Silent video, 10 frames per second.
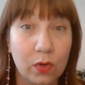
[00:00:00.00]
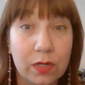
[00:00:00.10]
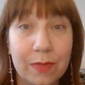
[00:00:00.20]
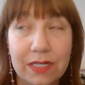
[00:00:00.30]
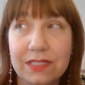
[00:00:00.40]

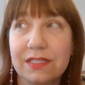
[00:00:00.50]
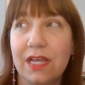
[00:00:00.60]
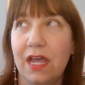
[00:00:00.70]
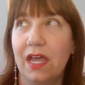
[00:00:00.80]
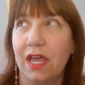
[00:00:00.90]
ornaments
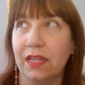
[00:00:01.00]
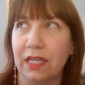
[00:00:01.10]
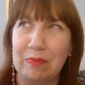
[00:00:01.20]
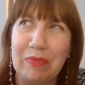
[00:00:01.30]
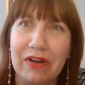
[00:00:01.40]
and
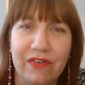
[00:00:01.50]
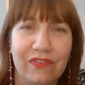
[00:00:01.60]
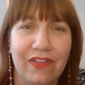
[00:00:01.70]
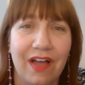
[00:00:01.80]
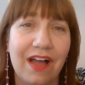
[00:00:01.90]
like
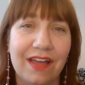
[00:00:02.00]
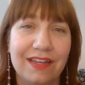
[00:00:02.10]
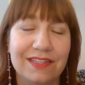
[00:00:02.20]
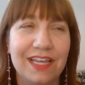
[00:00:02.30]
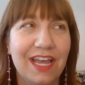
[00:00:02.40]

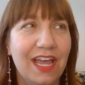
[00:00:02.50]
butterflies,